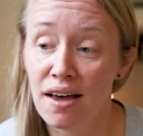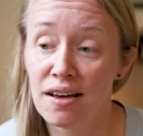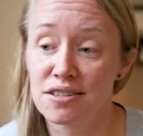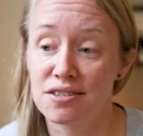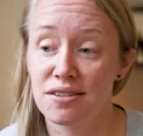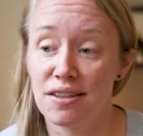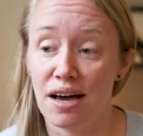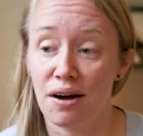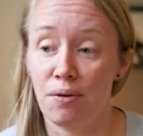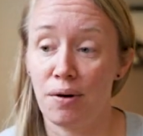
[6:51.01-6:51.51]

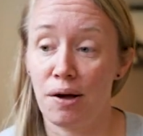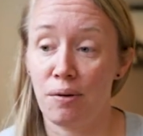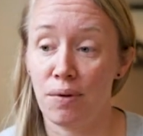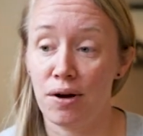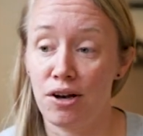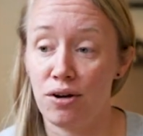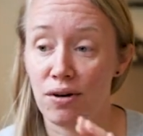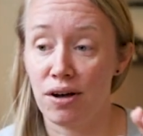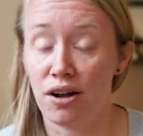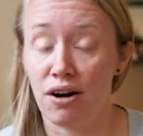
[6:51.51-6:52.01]
So that way
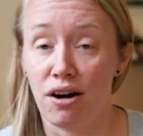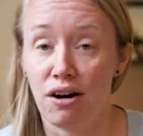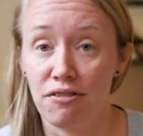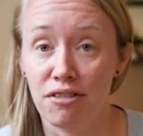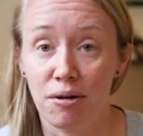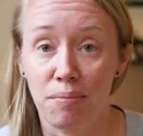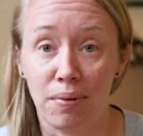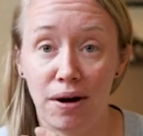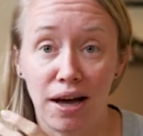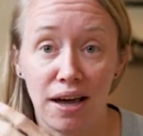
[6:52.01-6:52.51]
when you get
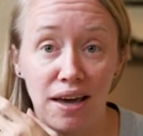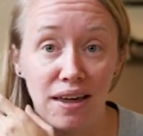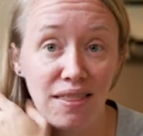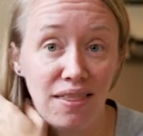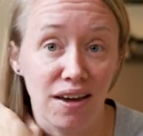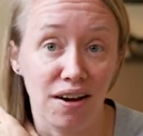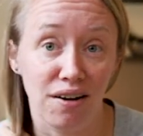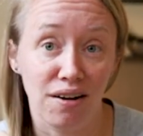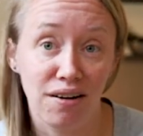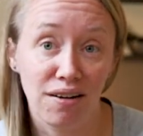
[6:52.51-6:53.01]
off the bike,
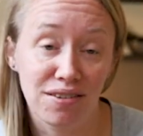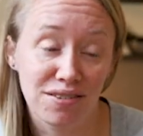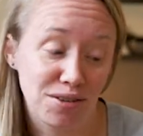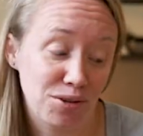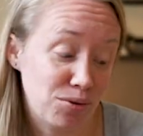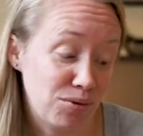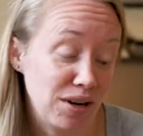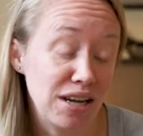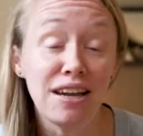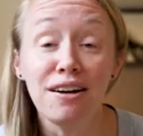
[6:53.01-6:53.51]
there's
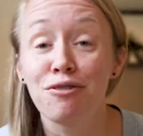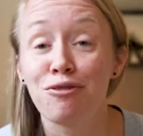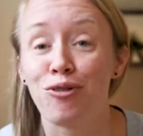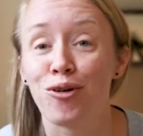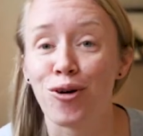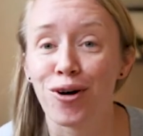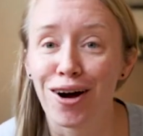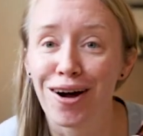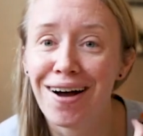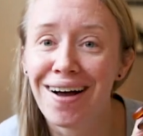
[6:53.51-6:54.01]
no need
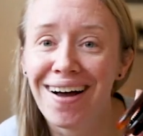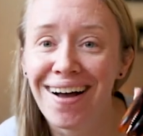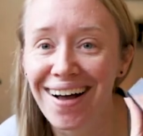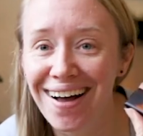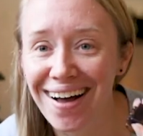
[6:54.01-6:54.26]
for